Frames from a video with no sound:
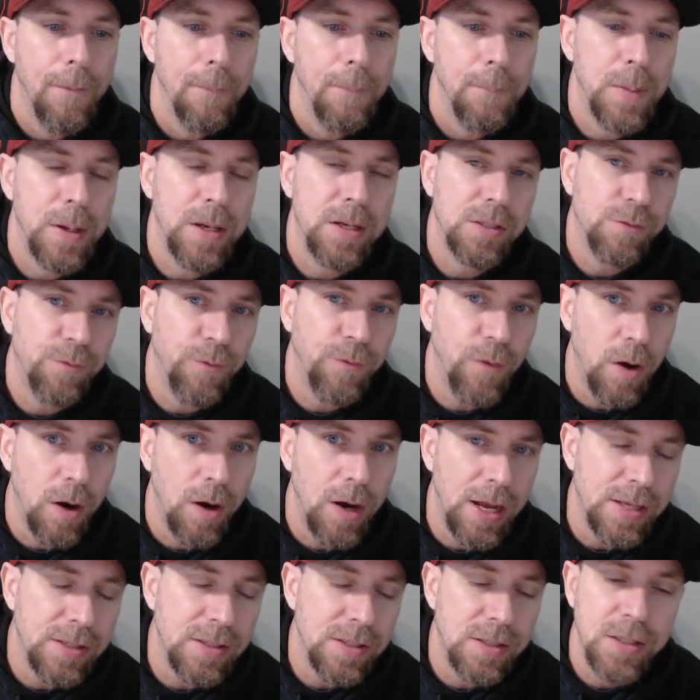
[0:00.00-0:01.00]
But as far
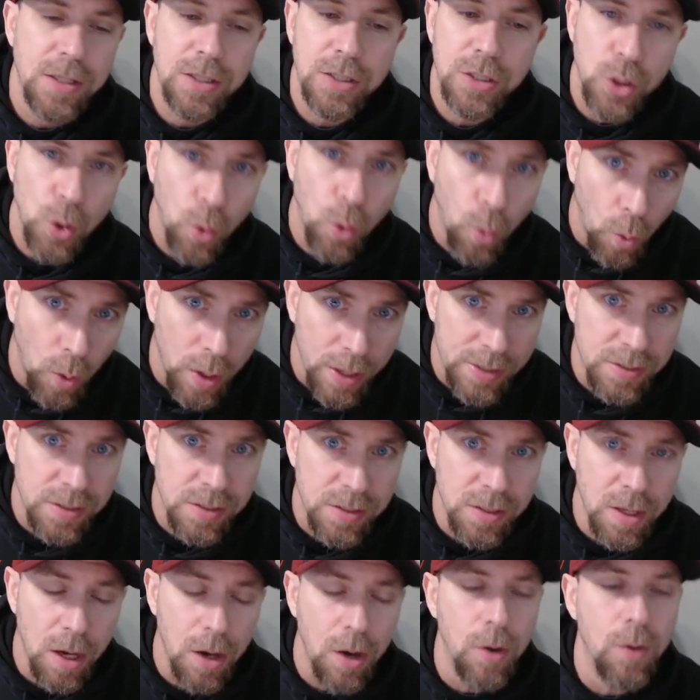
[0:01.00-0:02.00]
as the toys
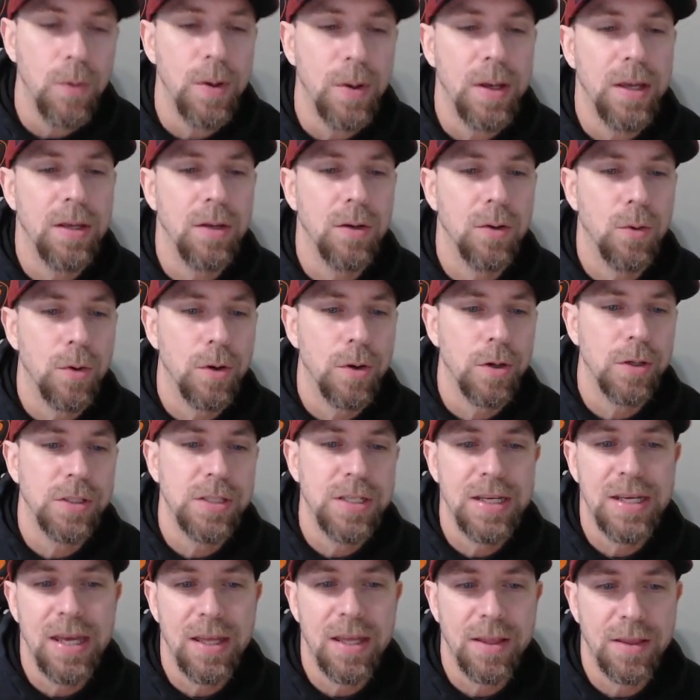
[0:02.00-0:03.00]
go, in order
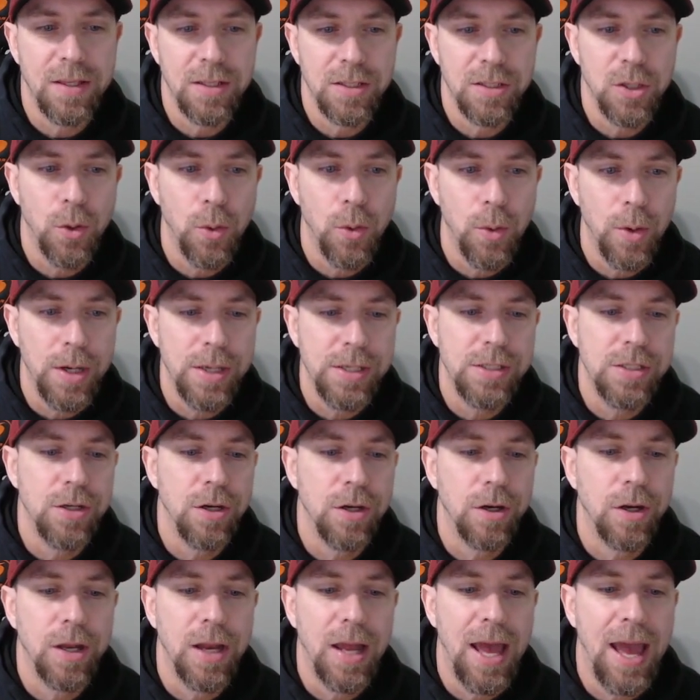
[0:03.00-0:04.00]
to get the toys,
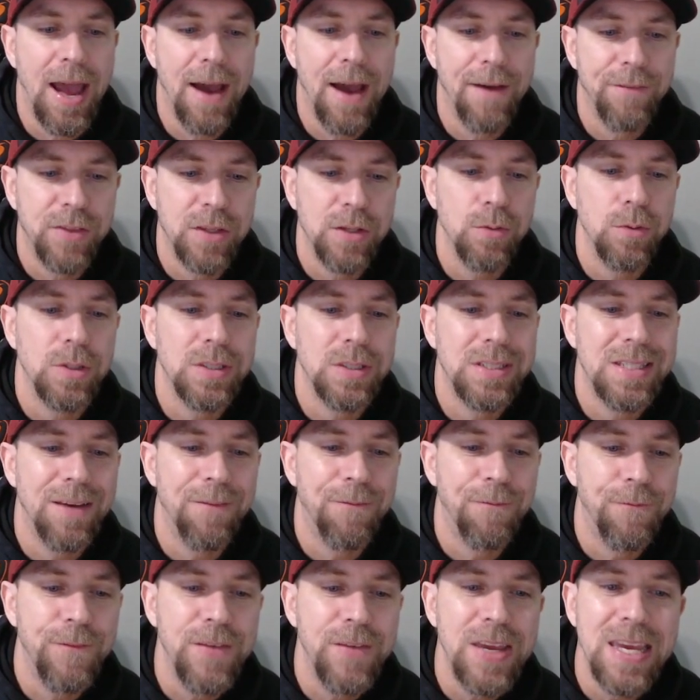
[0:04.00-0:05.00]
you're going to have to
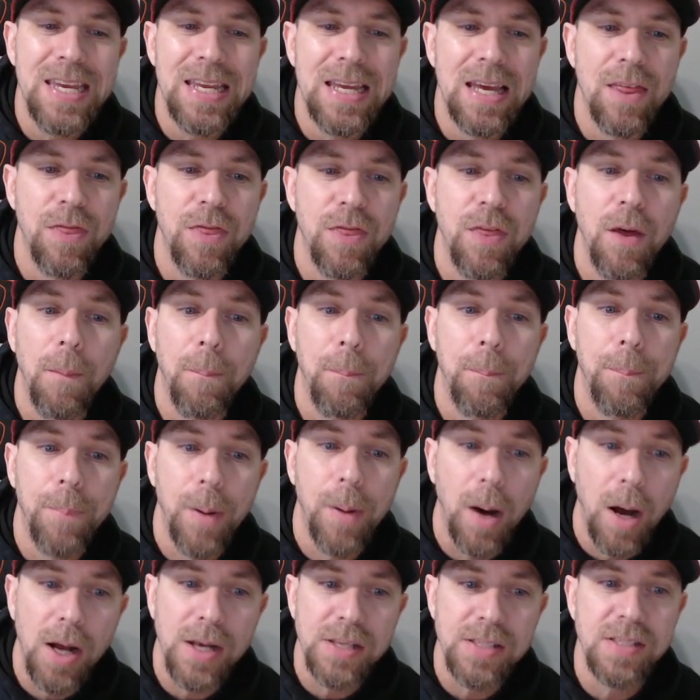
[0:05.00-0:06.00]
defeat the
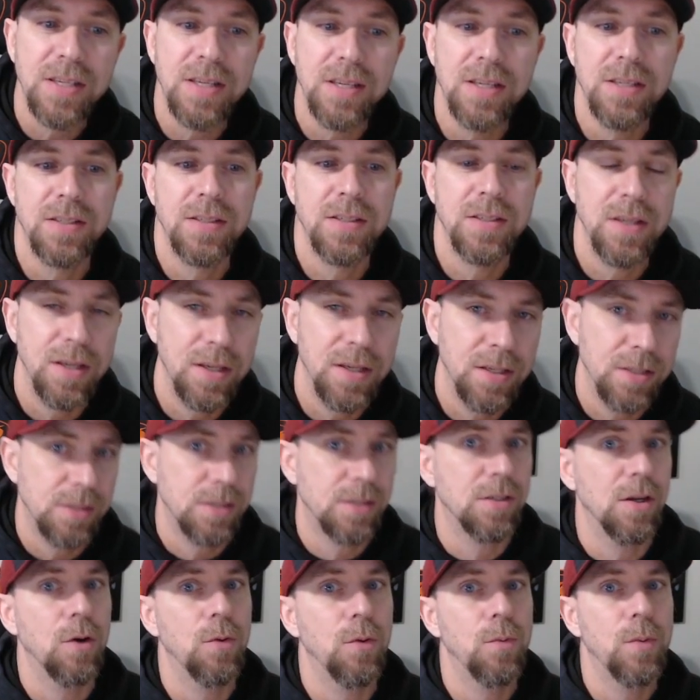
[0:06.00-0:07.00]
bosses. And
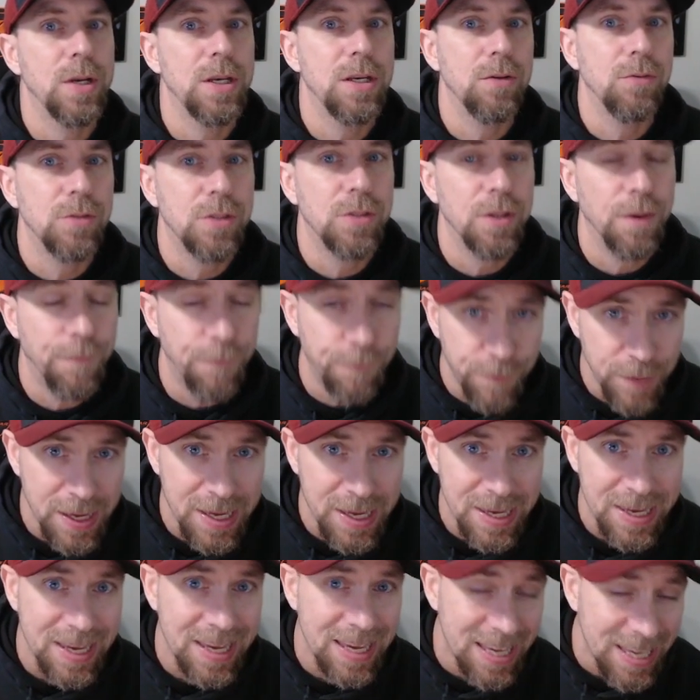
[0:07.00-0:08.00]
so when you
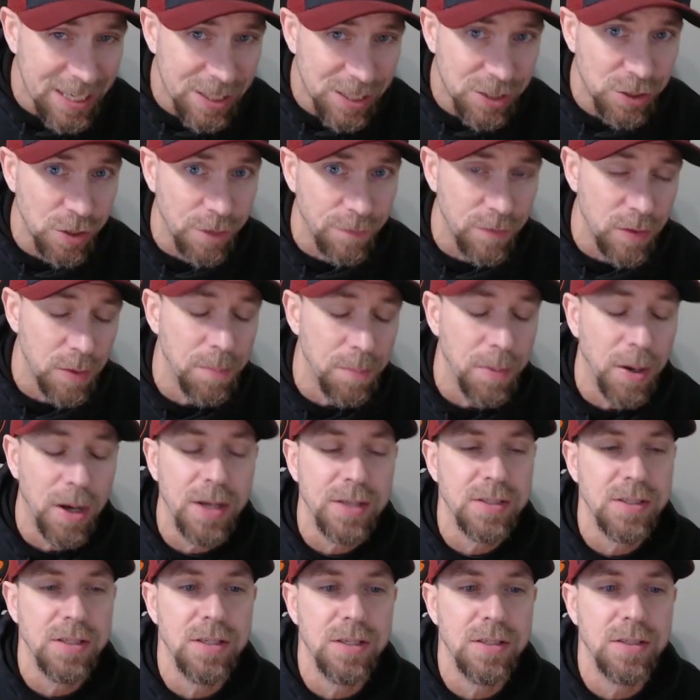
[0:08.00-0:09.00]
defeat each of the
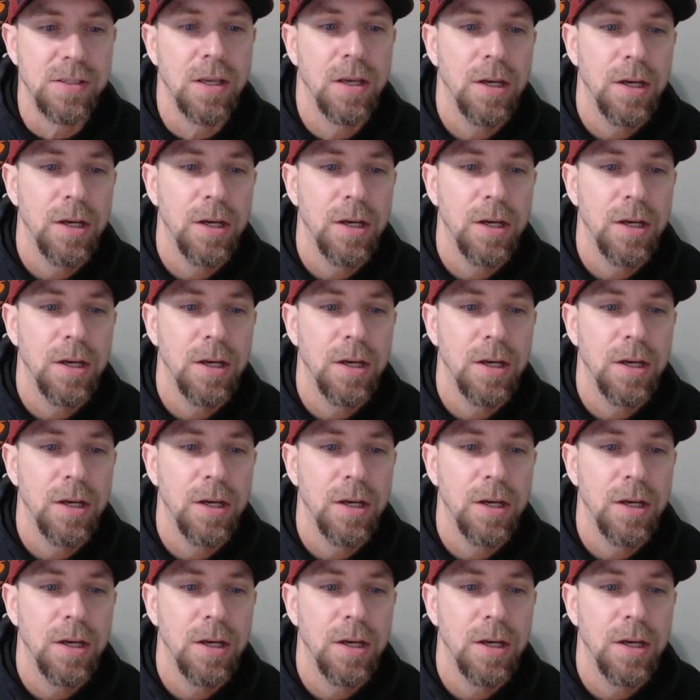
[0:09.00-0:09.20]
bosses,